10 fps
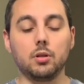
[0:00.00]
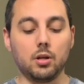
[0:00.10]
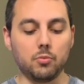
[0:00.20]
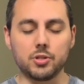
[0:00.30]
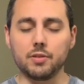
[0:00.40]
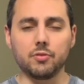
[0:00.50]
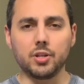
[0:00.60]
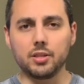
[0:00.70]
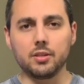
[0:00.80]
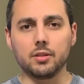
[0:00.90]
uh, which I
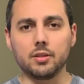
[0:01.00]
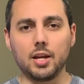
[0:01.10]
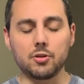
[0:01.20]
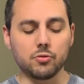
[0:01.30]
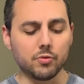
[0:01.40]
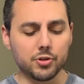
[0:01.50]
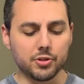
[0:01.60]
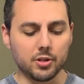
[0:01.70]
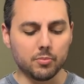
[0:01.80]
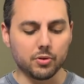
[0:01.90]
forget the, the actual
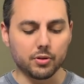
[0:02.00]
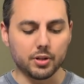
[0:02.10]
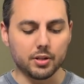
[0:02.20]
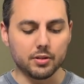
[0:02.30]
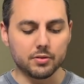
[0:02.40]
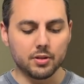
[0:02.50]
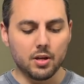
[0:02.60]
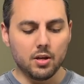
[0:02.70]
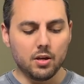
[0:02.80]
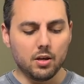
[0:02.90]
version number is,
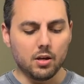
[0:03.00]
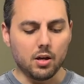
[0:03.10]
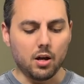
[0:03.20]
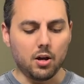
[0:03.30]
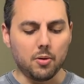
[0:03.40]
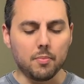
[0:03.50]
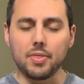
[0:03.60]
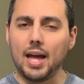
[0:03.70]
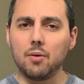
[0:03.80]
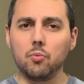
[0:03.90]
um,
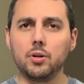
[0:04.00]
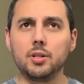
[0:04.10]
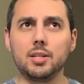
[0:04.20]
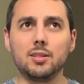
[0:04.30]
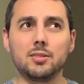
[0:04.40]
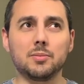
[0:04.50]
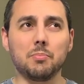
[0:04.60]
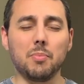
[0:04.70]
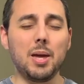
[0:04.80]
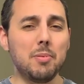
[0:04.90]
that one is
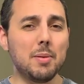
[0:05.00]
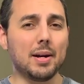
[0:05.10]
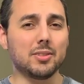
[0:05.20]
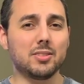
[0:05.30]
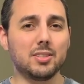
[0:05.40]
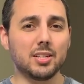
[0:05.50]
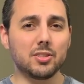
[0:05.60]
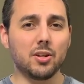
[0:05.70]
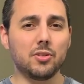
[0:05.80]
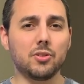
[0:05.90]
maybe about
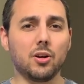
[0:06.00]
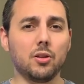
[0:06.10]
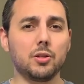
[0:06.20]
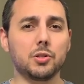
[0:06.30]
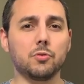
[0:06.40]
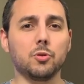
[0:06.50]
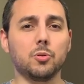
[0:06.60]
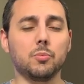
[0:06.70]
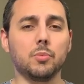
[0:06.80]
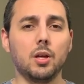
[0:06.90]
$600
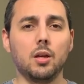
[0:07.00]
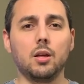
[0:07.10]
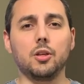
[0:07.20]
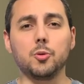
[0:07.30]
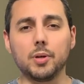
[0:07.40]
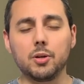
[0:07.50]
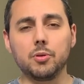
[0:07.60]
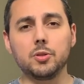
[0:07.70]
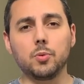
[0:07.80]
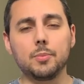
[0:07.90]
from
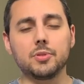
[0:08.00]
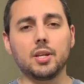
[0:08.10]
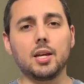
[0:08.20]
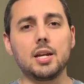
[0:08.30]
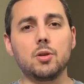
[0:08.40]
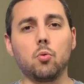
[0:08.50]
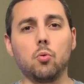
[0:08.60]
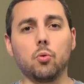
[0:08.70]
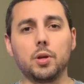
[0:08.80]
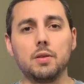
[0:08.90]
Ubiquiti's website or